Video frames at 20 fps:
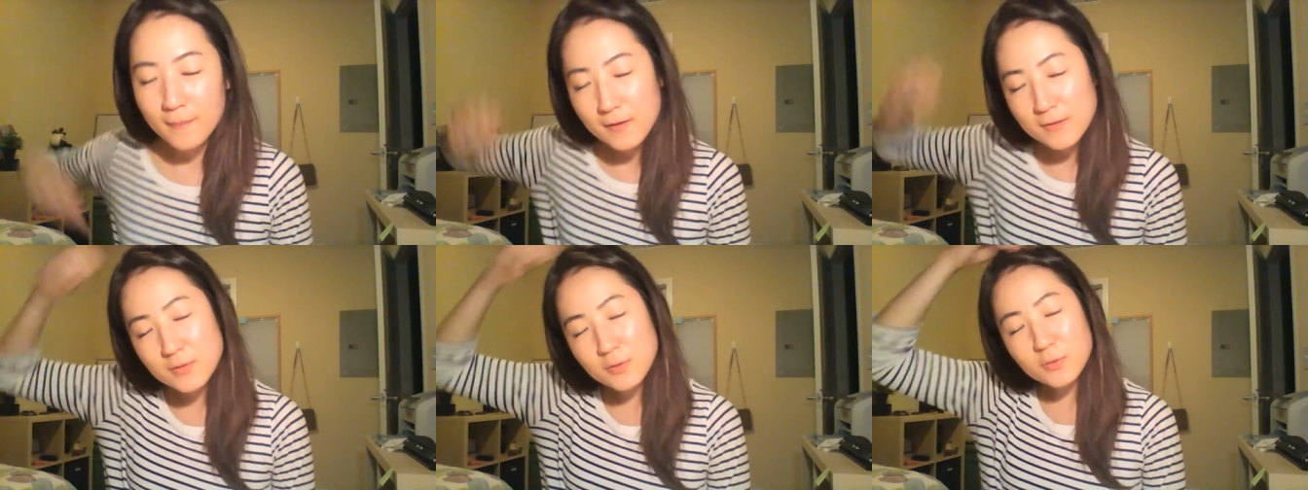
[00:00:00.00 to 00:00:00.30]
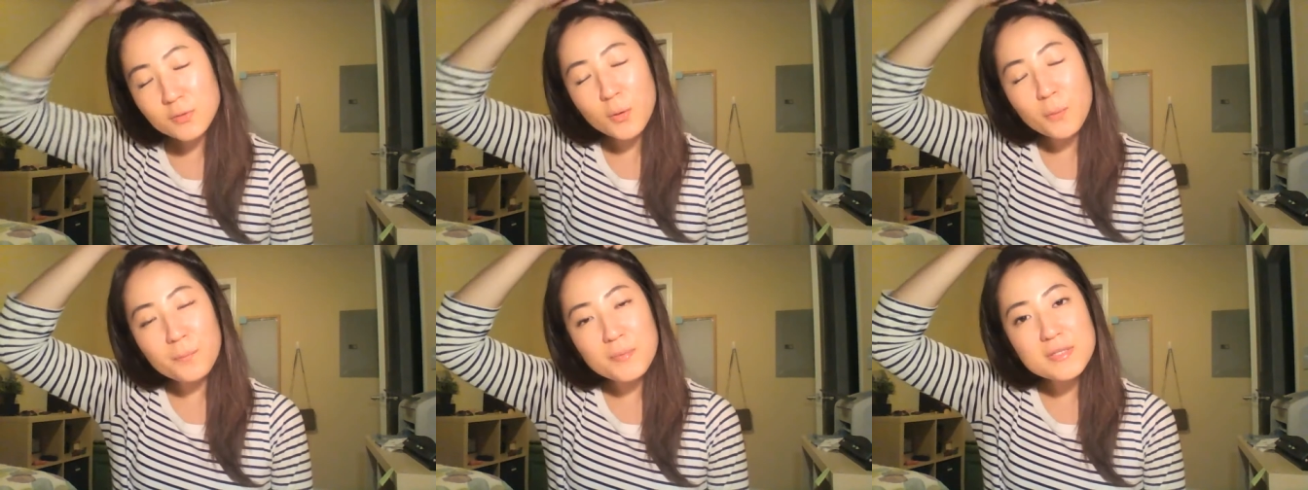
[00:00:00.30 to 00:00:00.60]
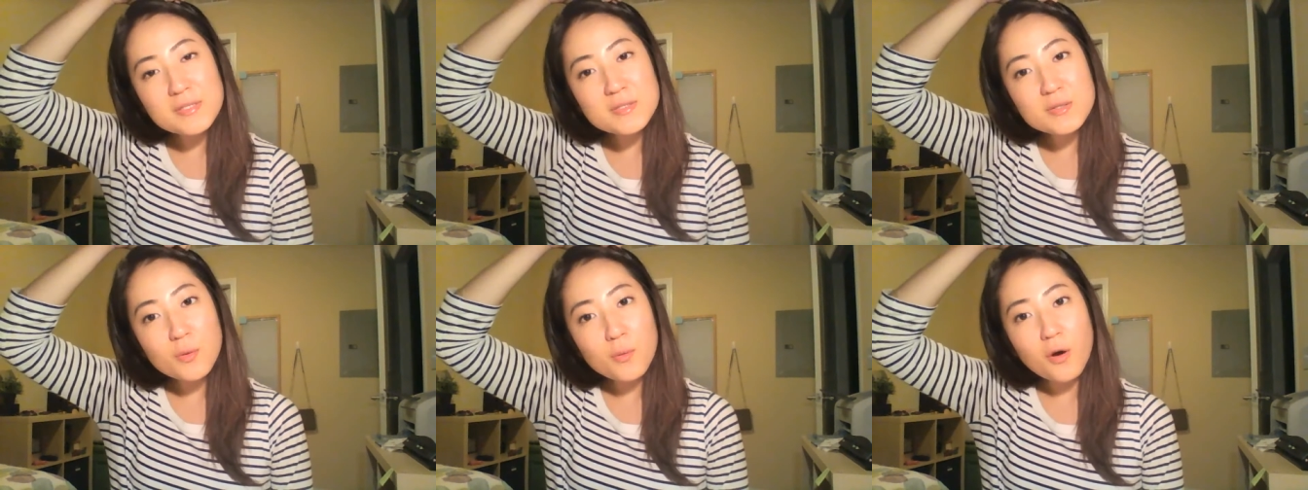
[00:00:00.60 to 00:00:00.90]
So don't be
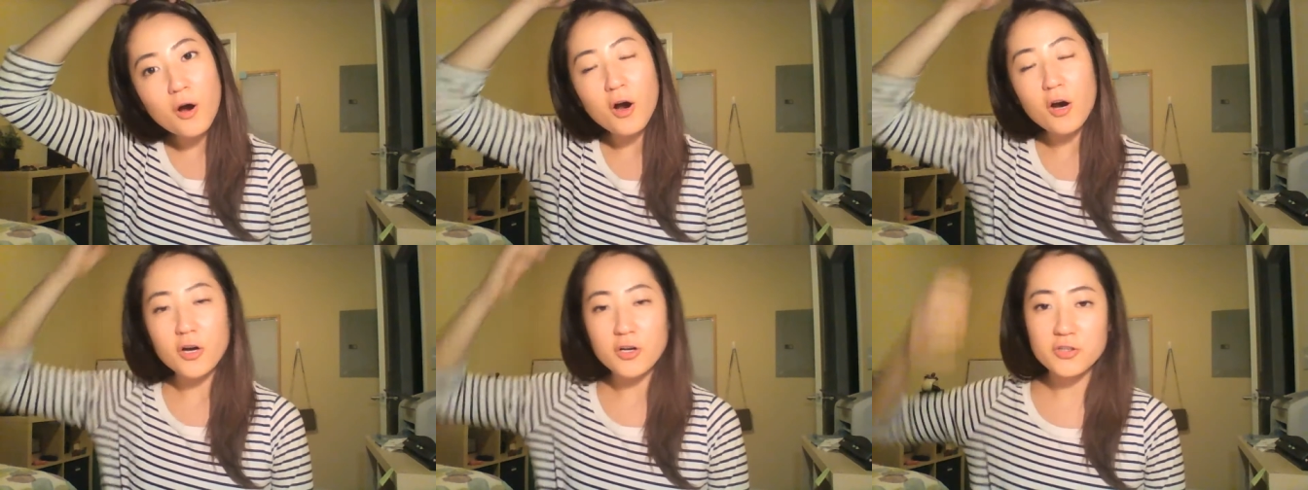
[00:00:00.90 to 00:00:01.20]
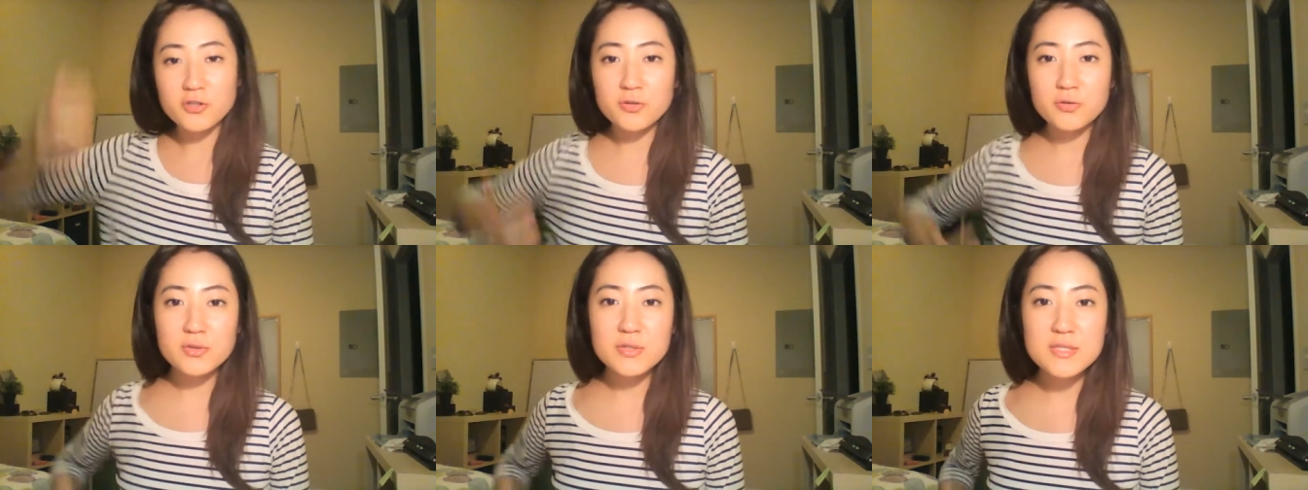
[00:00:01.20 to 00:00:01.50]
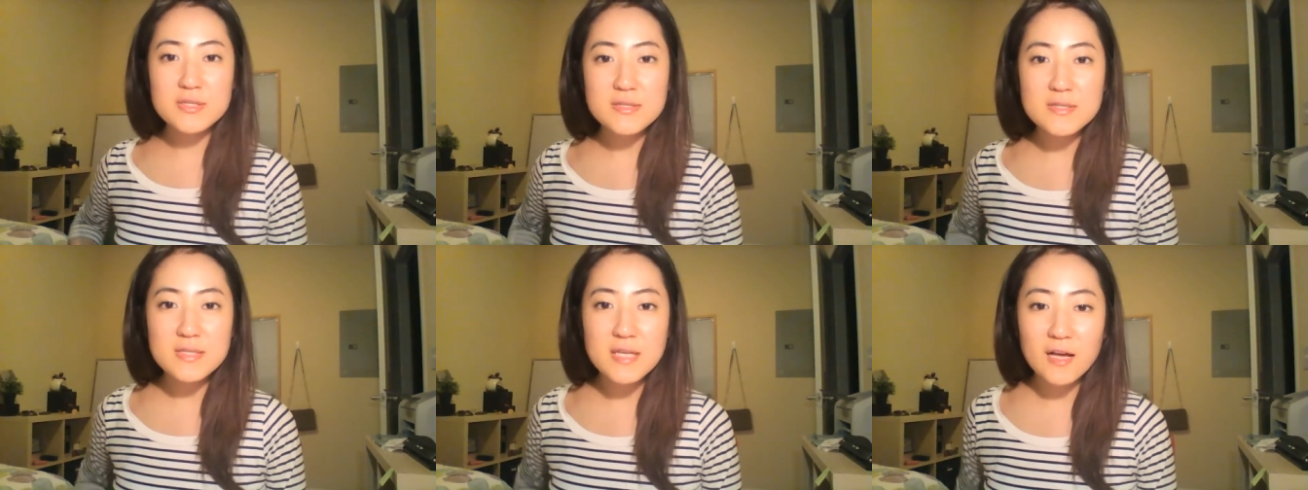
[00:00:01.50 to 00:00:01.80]
so harsh on
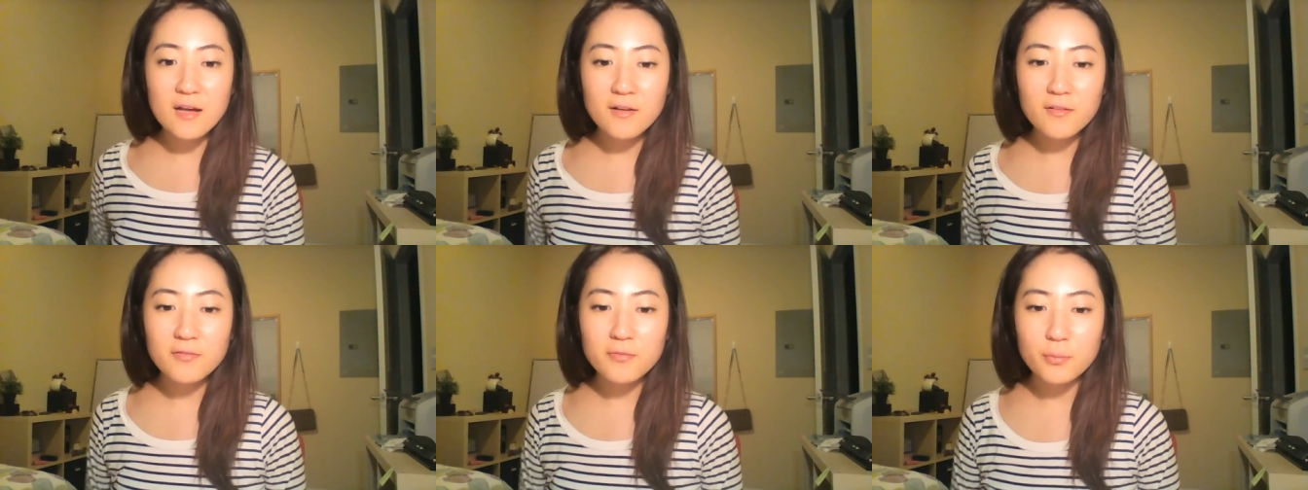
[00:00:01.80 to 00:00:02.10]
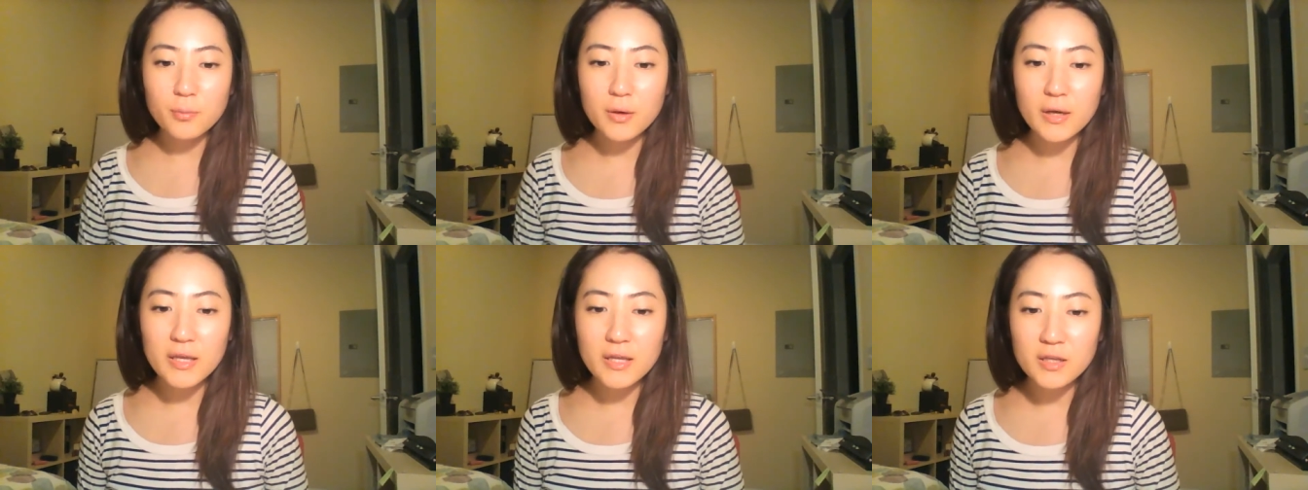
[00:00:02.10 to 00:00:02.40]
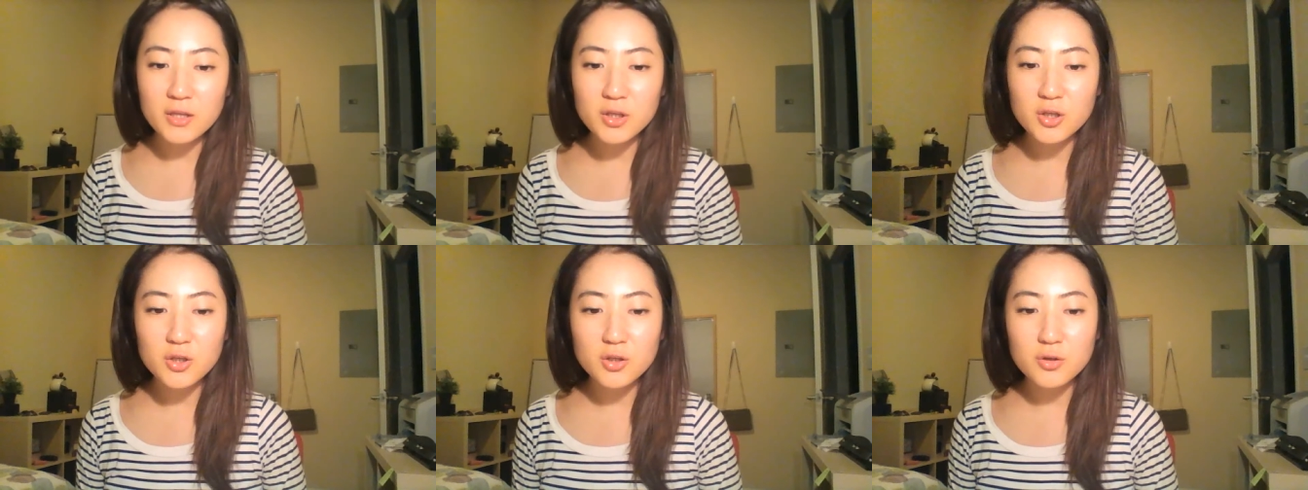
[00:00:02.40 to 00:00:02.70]
yourself
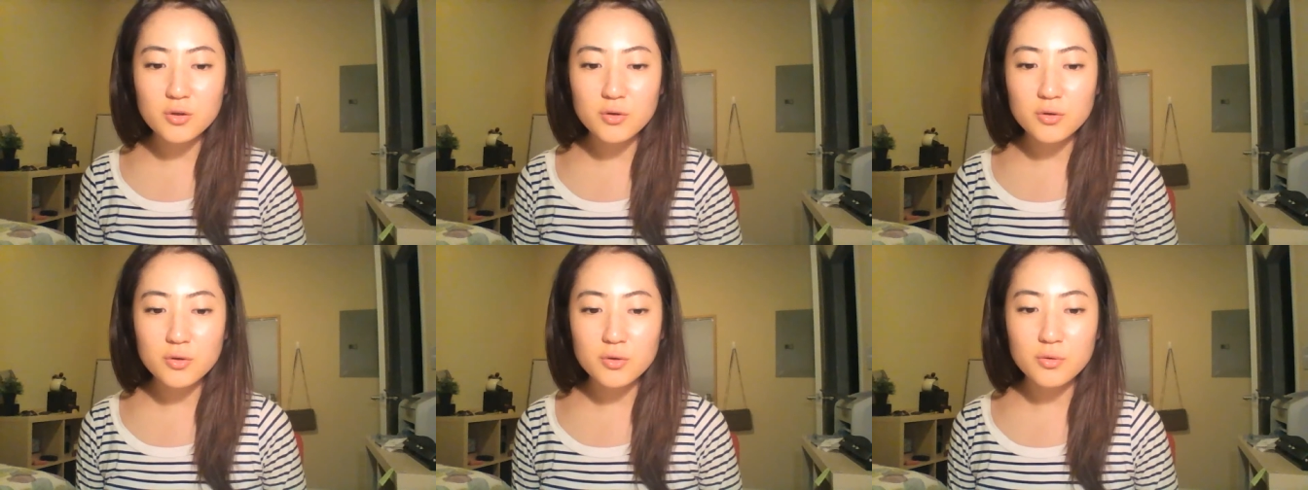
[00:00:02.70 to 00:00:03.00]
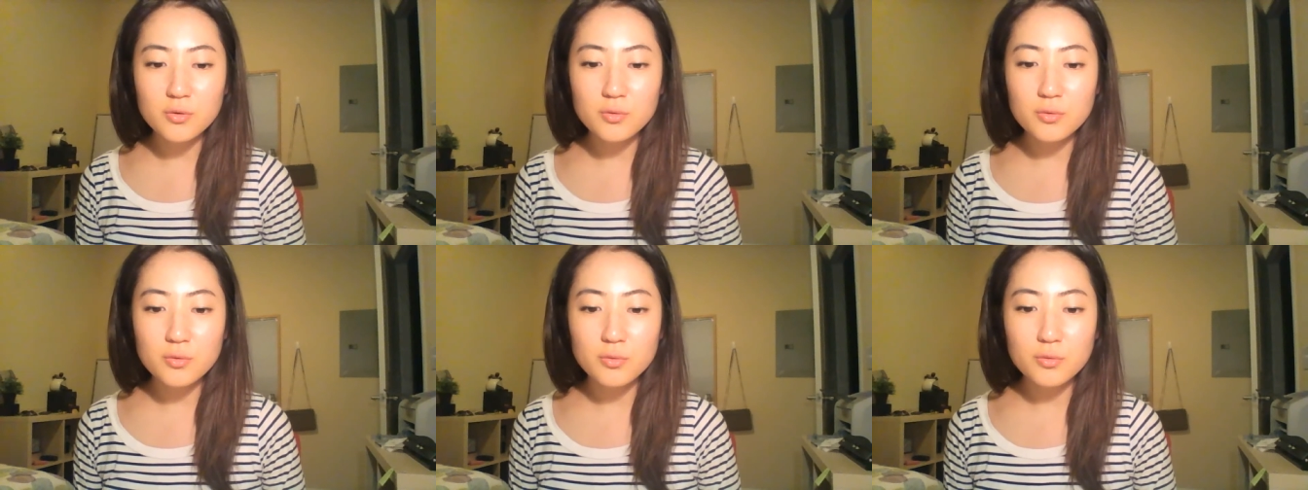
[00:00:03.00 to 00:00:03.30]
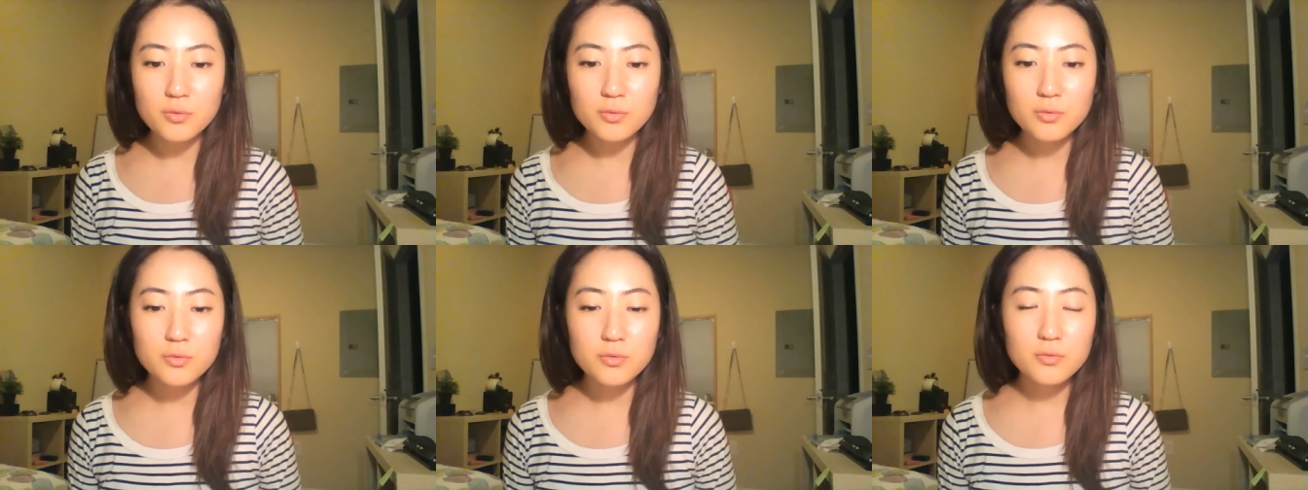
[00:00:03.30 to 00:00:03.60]
when
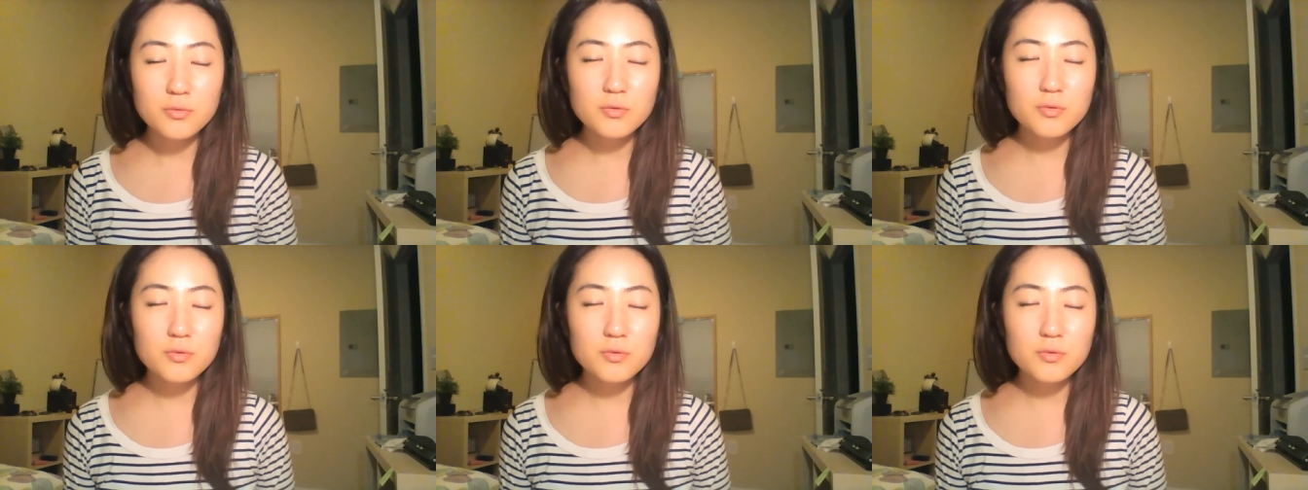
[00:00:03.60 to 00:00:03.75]
you